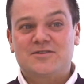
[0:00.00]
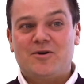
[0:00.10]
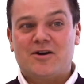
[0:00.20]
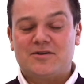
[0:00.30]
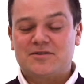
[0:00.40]
to
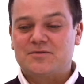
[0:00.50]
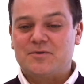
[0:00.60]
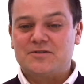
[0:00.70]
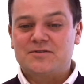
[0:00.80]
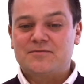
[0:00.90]
our
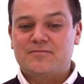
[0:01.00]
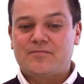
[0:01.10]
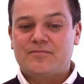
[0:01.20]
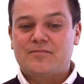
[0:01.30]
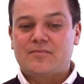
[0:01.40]
customers?
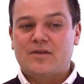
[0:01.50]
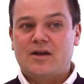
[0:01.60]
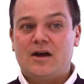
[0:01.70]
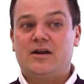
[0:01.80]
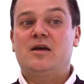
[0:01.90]

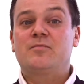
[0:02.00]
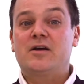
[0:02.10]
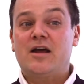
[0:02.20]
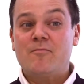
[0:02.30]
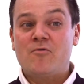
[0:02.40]
At
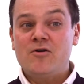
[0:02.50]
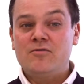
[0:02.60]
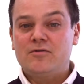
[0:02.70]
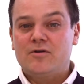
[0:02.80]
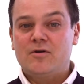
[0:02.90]
ABN
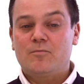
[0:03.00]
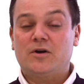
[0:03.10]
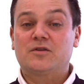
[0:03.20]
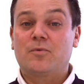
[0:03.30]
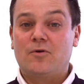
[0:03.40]
AMRO,
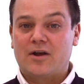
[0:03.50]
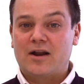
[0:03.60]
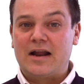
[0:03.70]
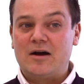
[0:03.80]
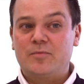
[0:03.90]
by deploying
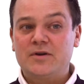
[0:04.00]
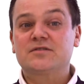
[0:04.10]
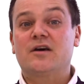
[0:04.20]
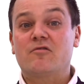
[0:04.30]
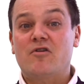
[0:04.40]

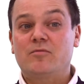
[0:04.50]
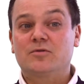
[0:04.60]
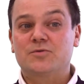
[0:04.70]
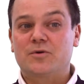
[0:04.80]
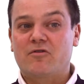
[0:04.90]
CloudBees, they were
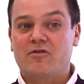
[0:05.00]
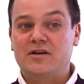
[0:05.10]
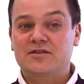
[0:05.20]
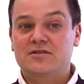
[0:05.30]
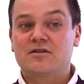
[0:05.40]
able to
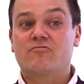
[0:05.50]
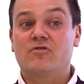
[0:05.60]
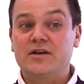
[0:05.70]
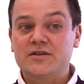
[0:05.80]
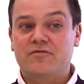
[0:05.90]
increase
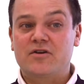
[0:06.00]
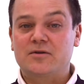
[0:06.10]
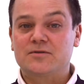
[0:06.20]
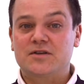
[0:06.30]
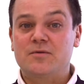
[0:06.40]
release
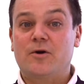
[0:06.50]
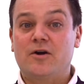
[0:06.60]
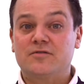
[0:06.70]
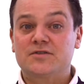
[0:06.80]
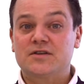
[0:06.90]
frequency
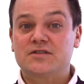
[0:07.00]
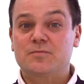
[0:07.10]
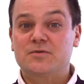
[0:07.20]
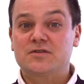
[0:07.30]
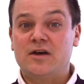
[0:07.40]
by over
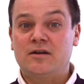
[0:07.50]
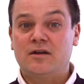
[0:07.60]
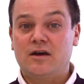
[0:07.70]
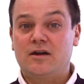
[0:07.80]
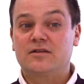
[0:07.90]
60%
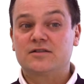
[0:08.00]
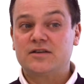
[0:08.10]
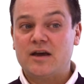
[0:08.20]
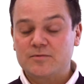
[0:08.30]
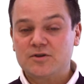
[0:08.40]
and at the
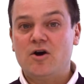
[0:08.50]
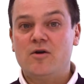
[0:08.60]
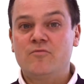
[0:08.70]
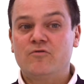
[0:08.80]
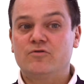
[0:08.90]
same
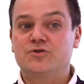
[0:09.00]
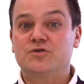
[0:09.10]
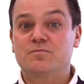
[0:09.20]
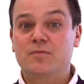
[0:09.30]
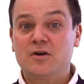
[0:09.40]
time
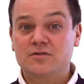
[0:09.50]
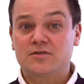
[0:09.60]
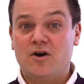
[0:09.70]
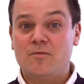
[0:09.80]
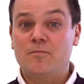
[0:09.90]
reduce build
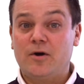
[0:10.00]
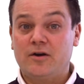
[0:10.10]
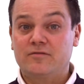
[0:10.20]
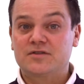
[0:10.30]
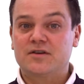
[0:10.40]
time
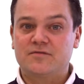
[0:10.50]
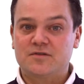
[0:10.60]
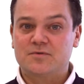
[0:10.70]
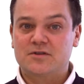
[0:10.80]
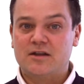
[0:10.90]
by over
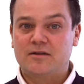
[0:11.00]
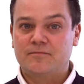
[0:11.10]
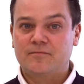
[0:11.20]
70%.